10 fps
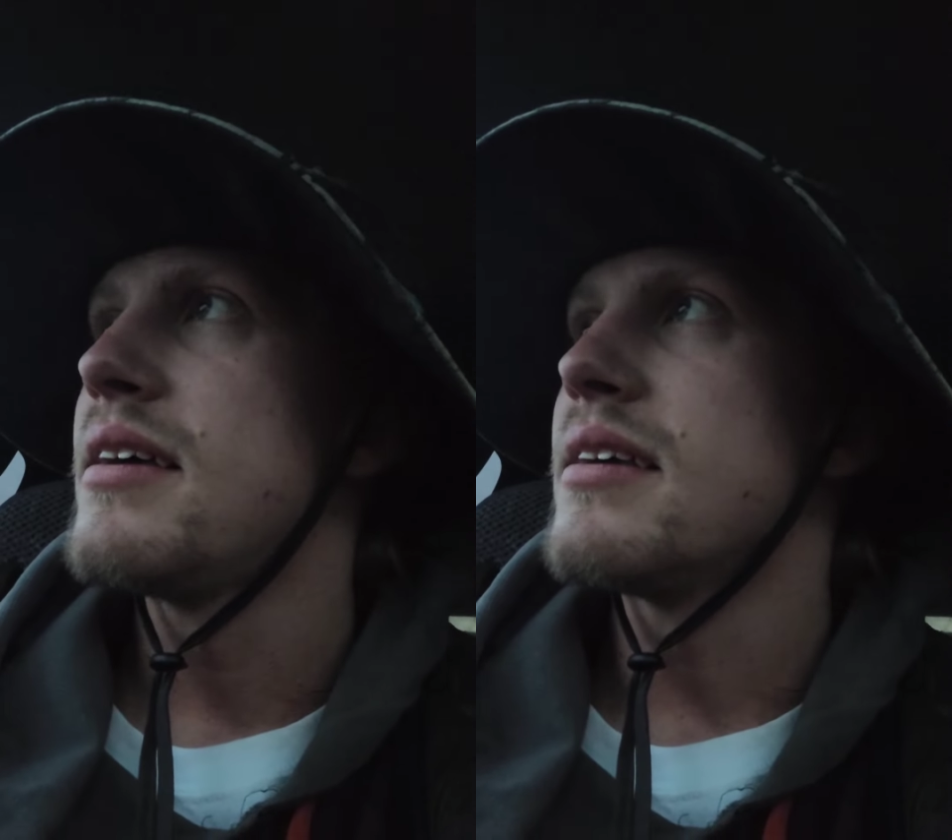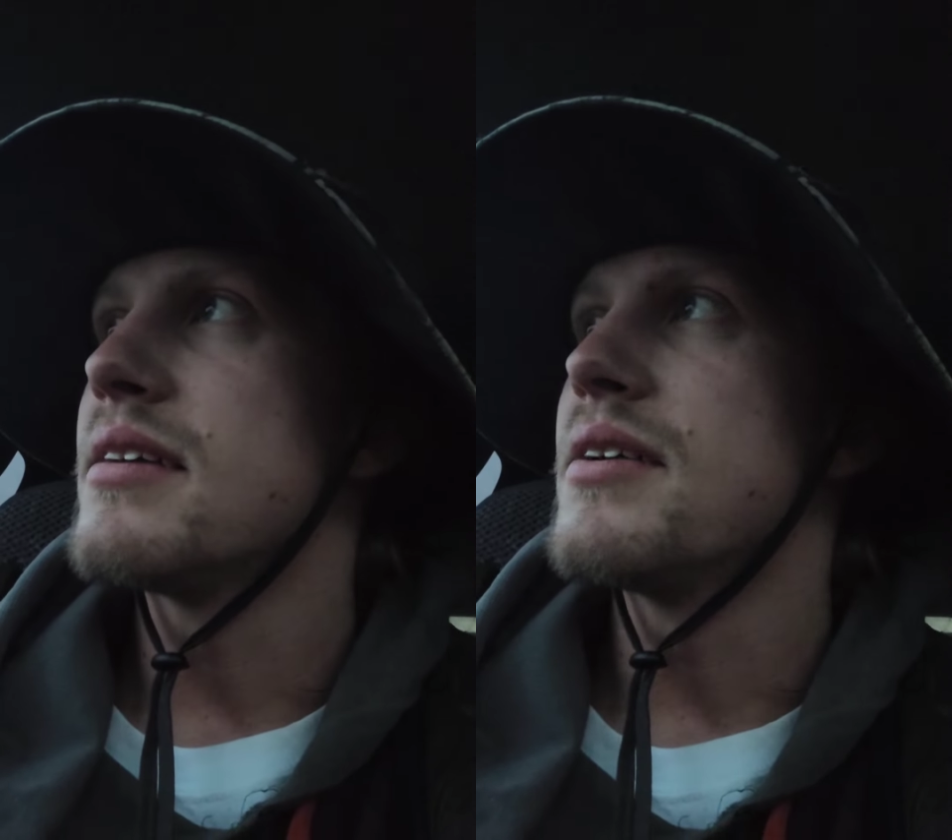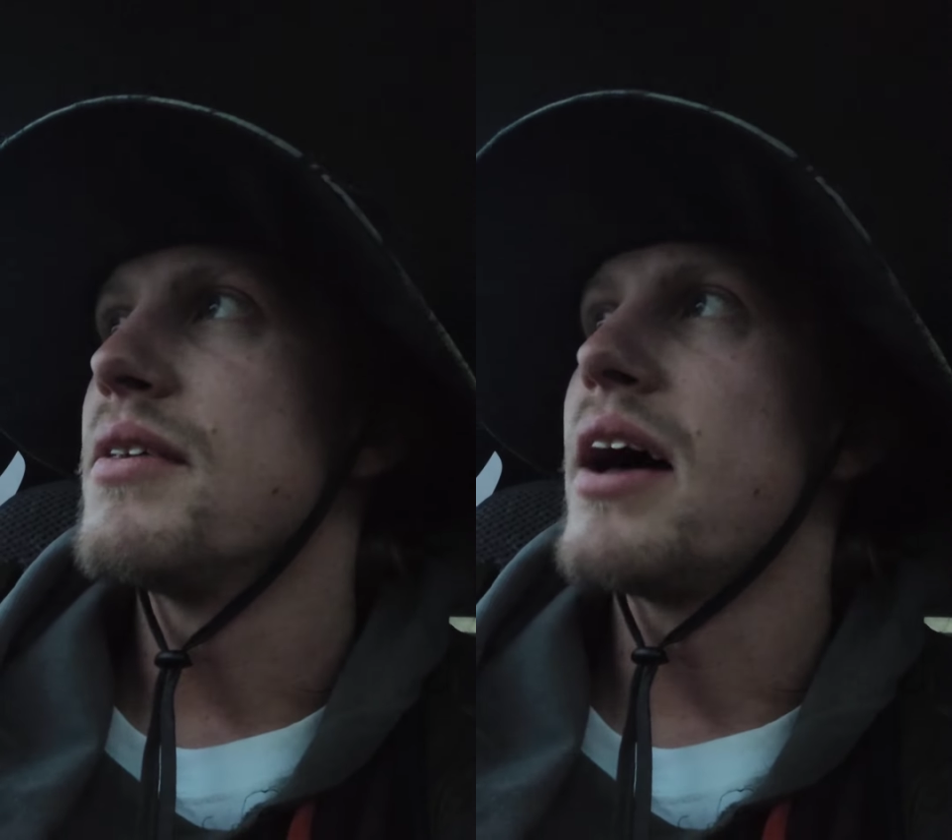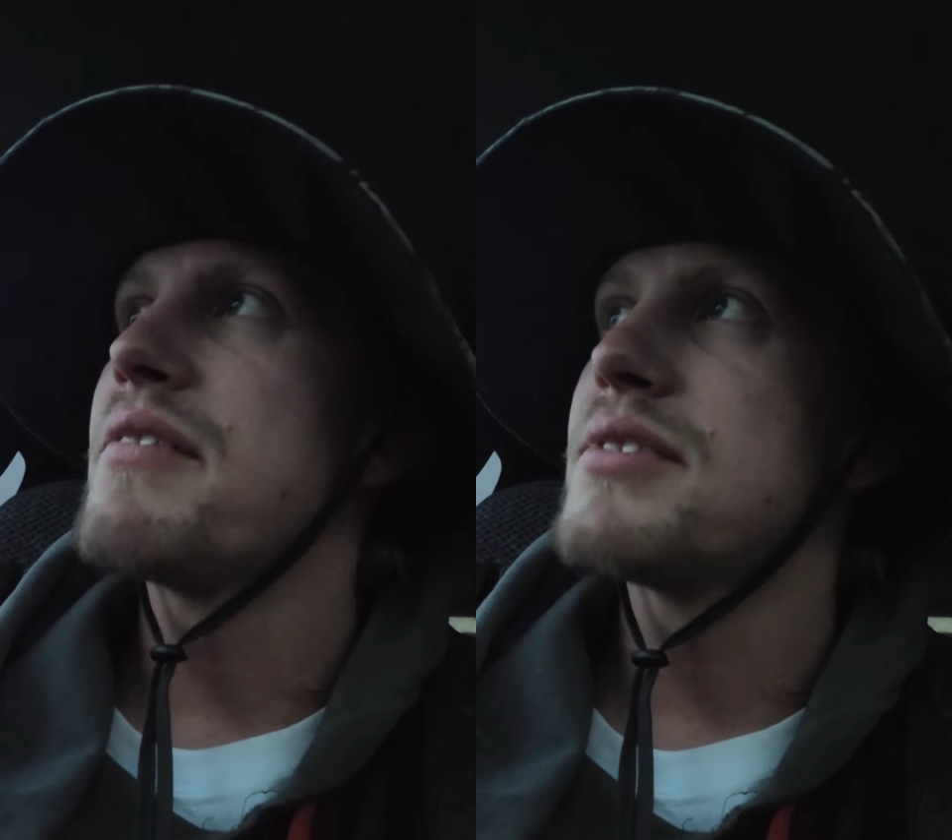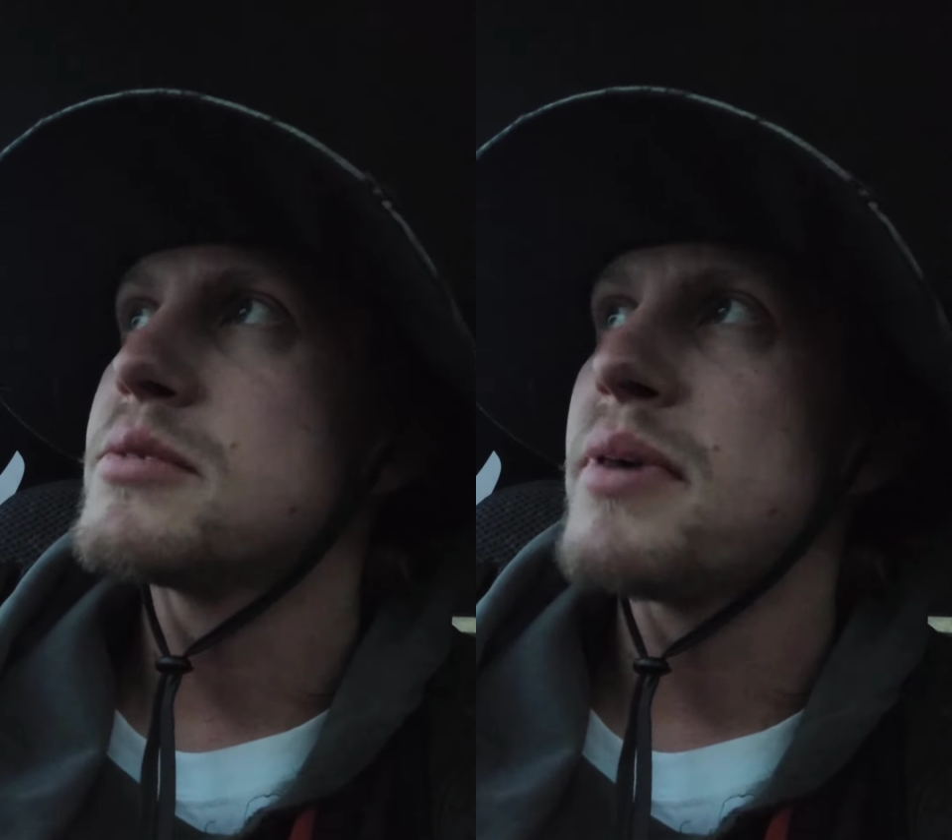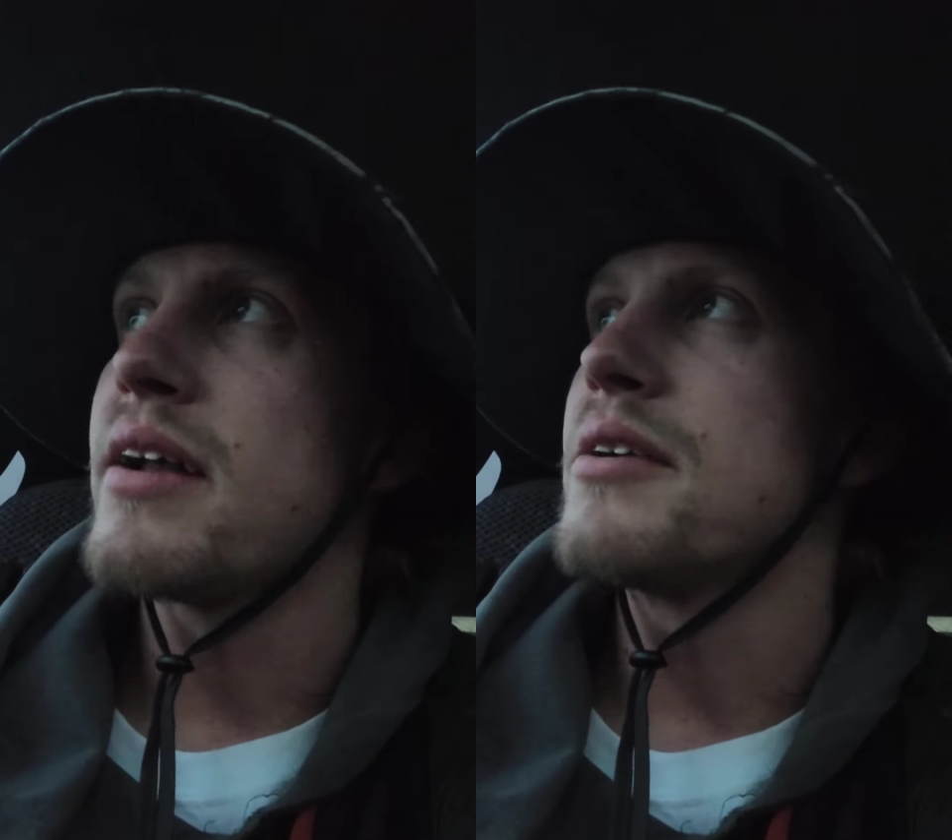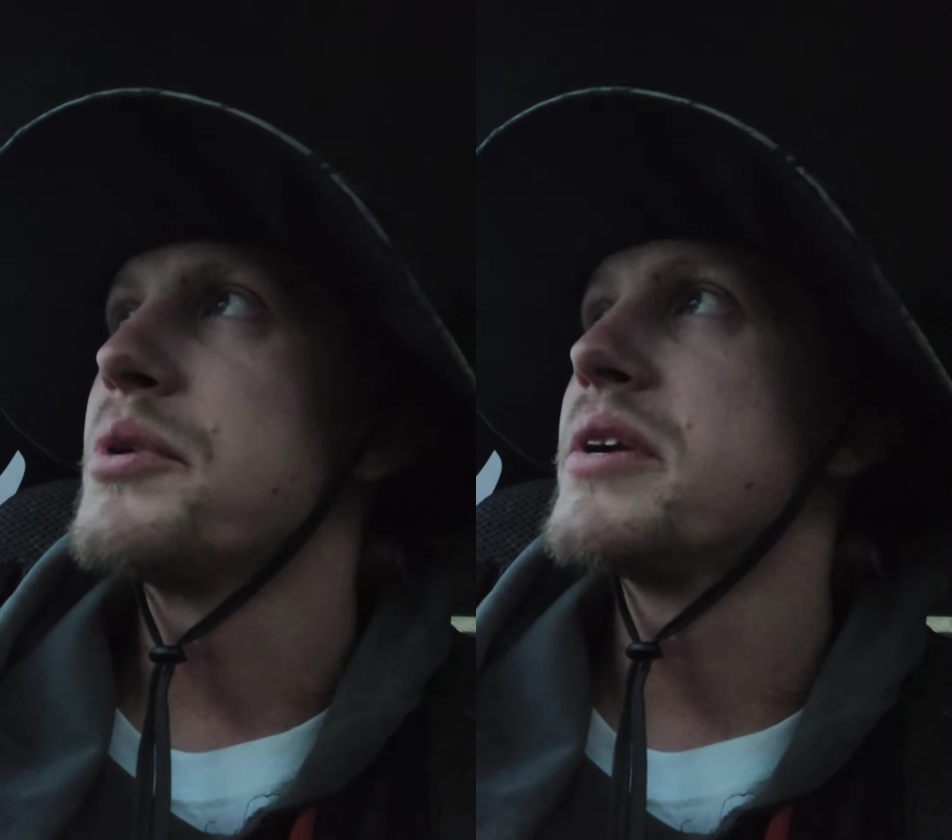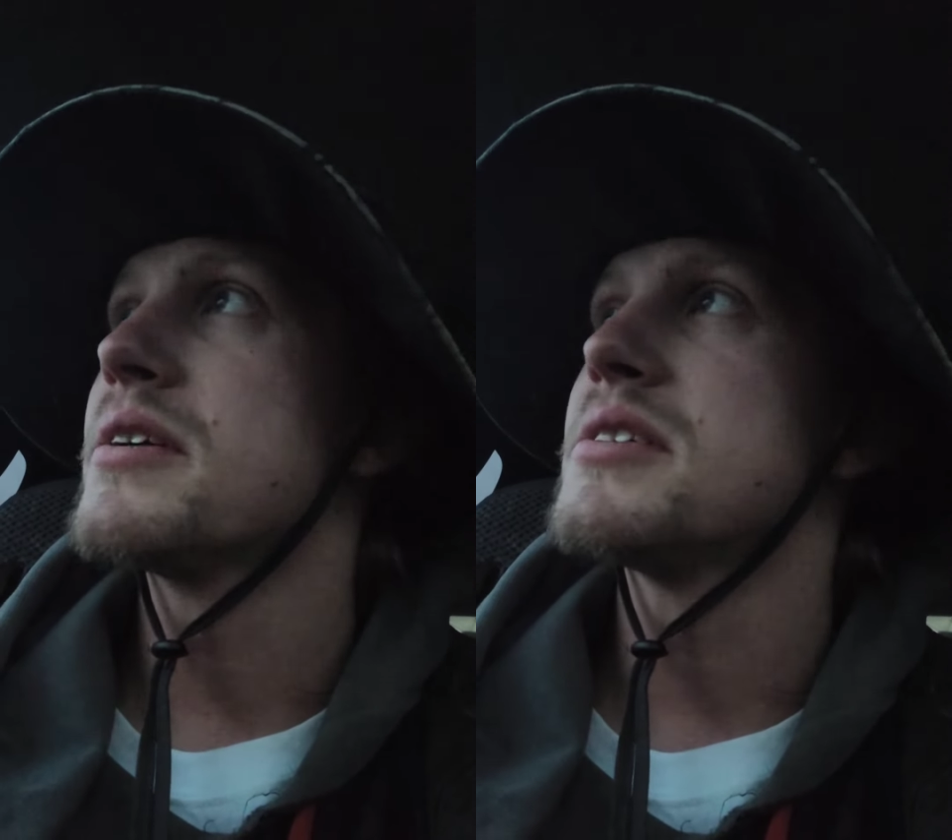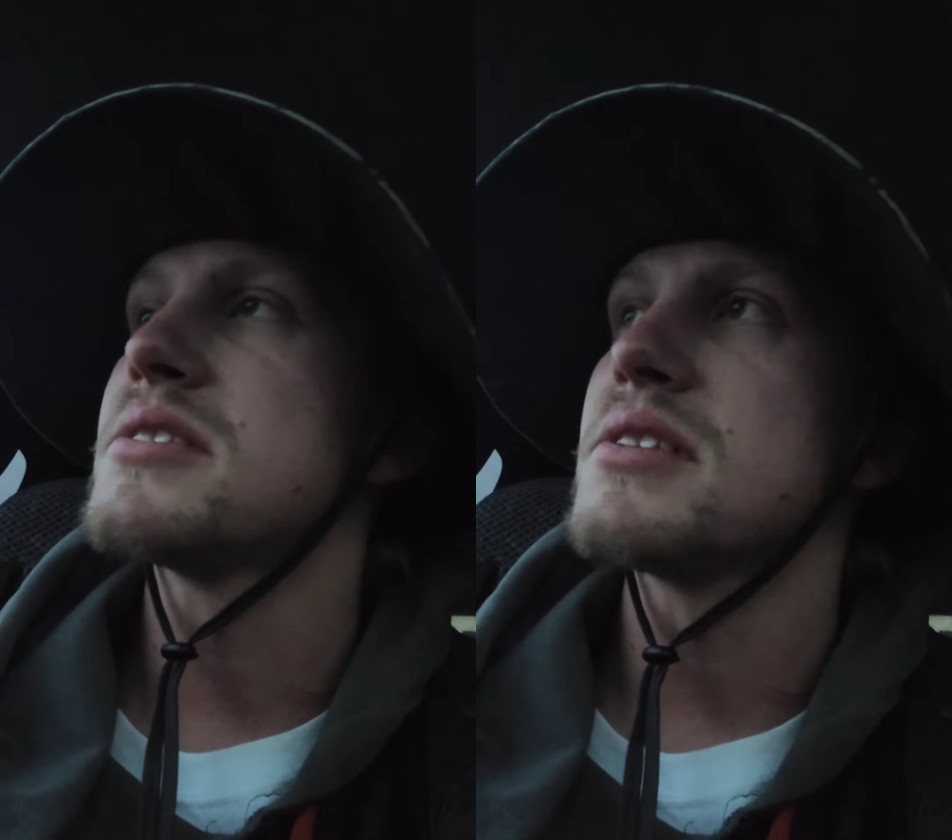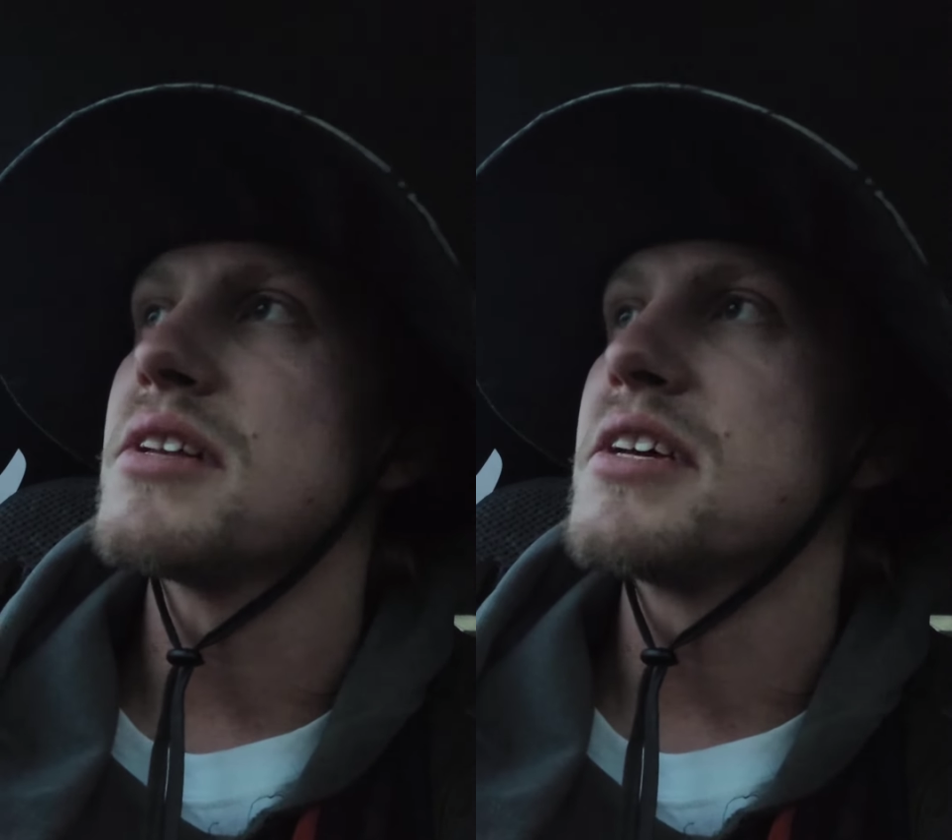you know, life is better when you're
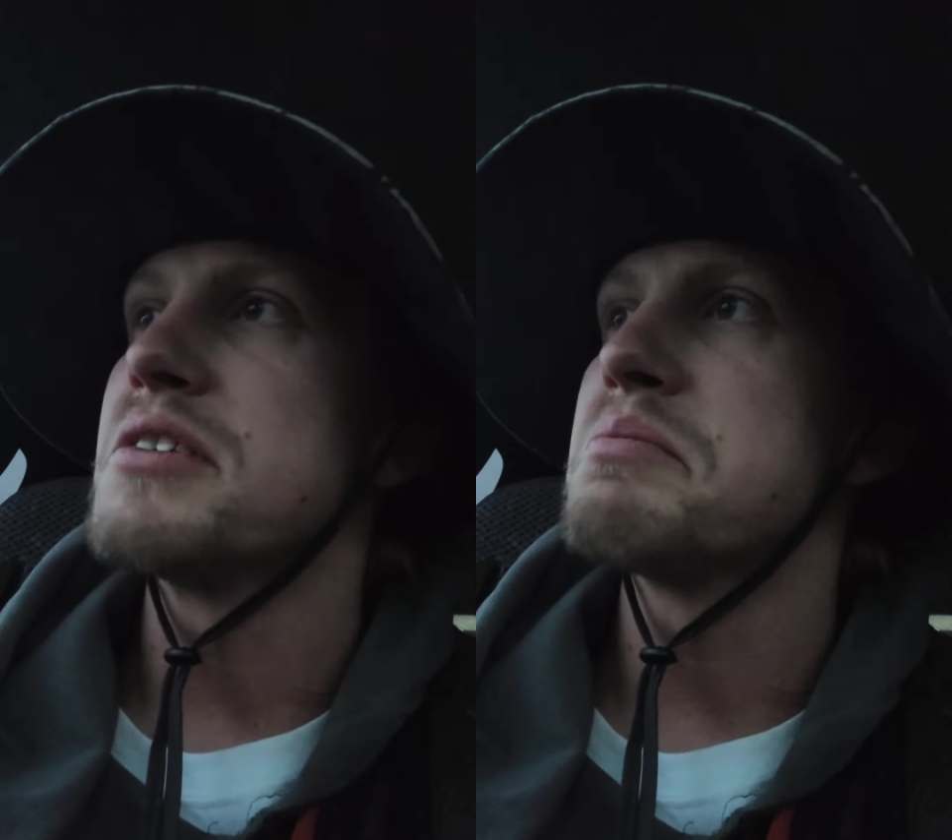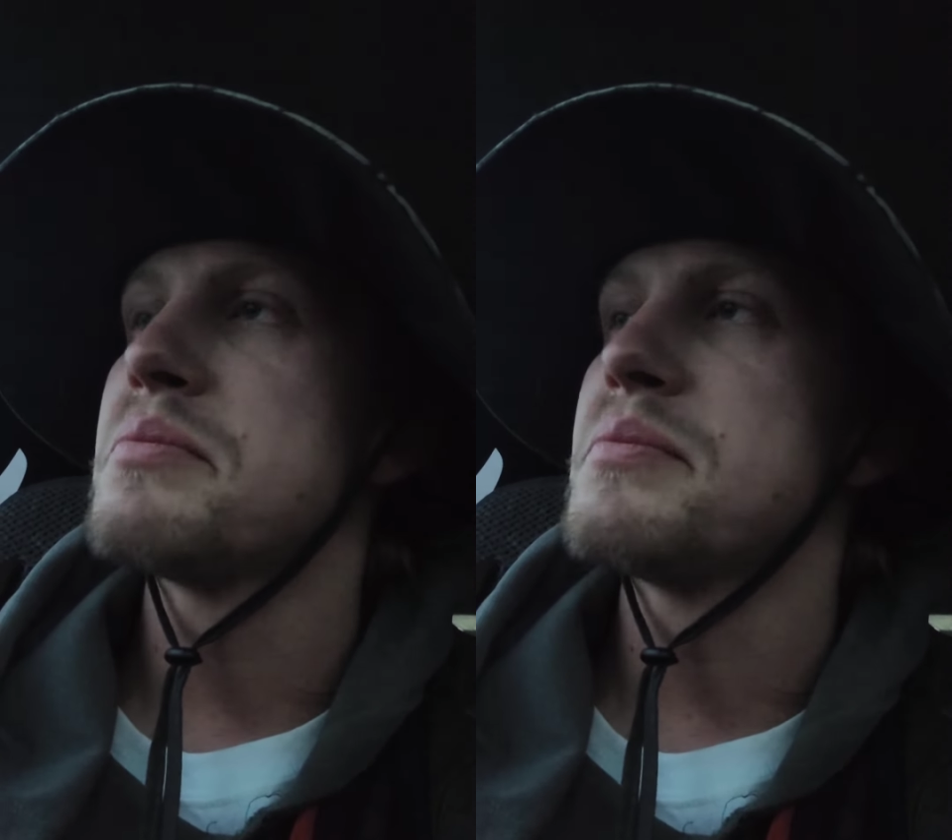asleep,